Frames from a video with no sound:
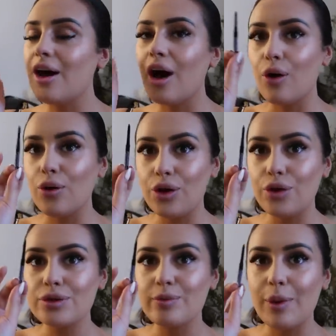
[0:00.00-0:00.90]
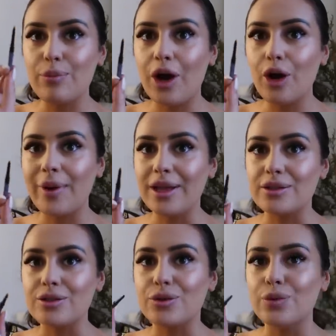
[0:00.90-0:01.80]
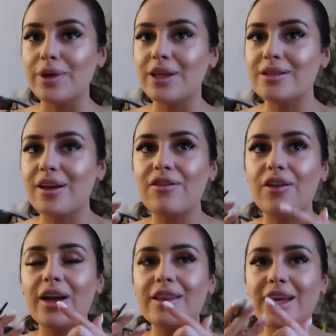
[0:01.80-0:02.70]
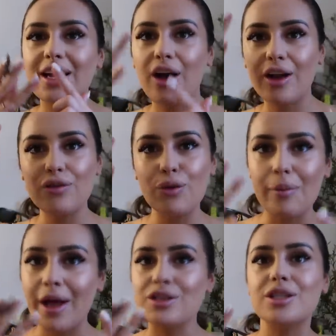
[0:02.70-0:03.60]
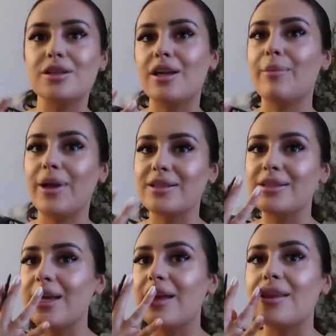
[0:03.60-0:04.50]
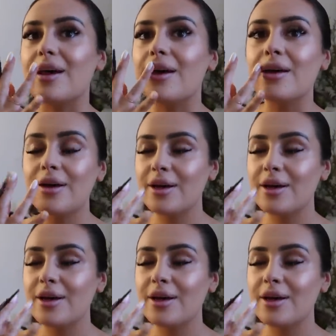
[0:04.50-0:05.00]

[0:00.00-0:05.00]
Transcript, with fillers: I'll use my brow pencil because I find that it kind of all matches and it blends together.